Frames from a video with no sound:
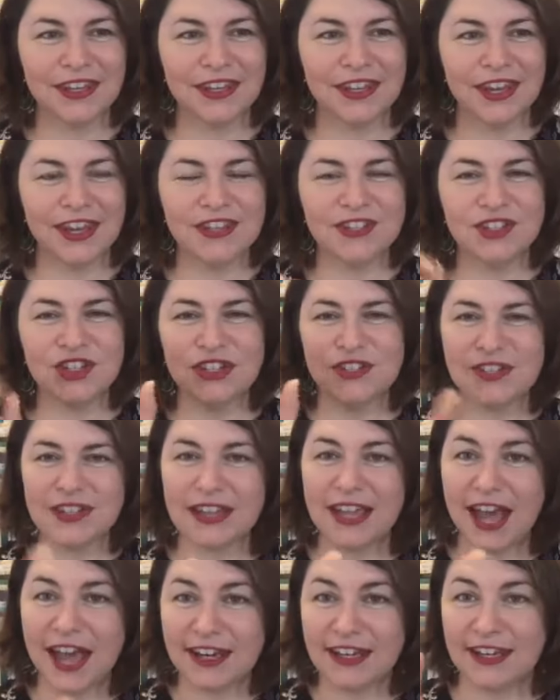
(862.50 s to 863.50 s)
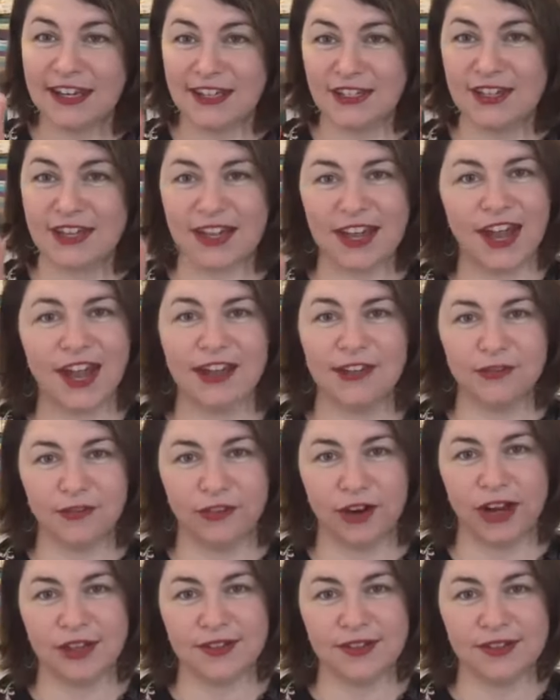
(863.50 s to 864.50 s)
Is just to cut it into card
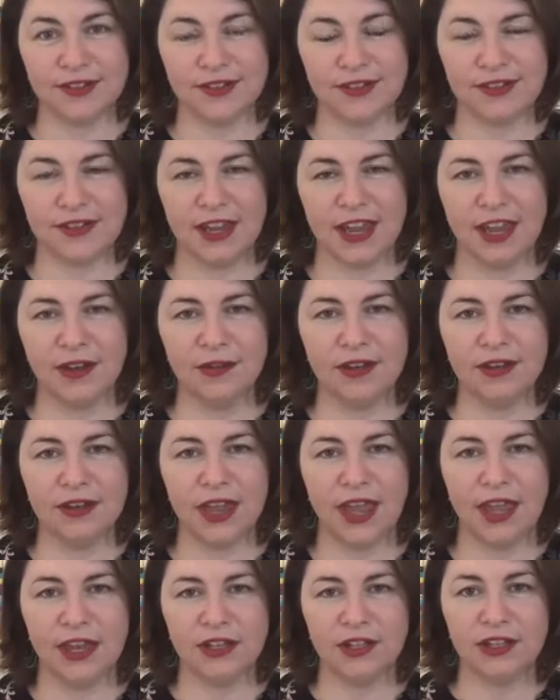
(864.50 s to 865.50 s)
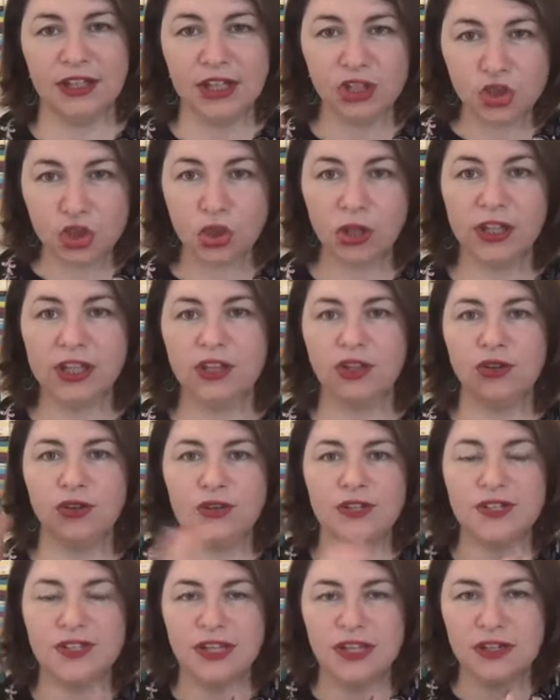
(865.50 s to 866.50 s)
fronts and literally
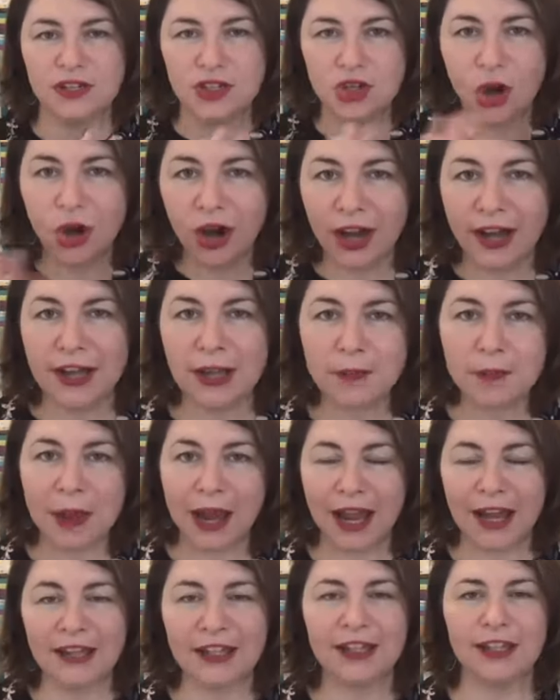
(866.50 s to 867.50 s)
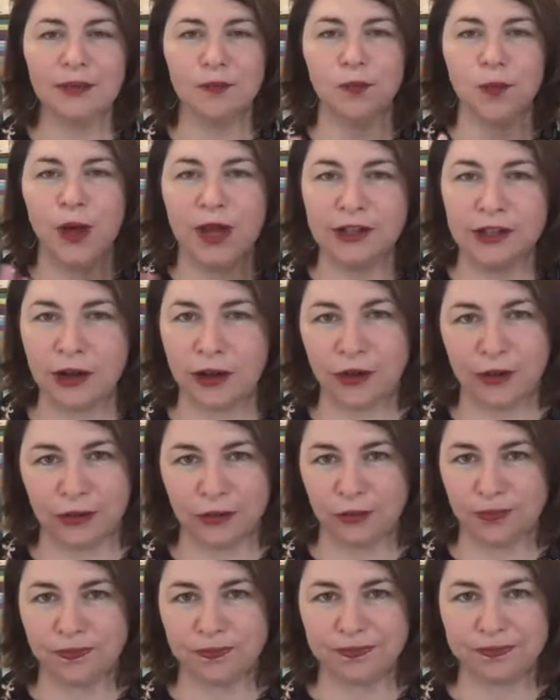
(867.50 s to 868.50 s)
use the entire pack in one
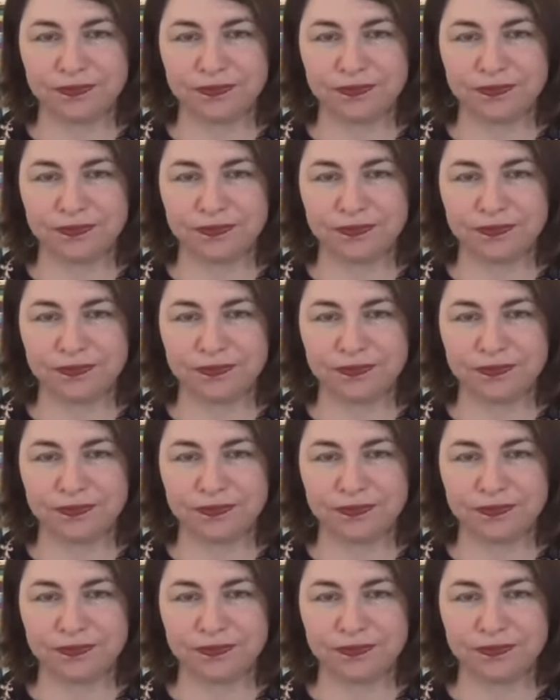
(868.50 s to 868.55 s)
go.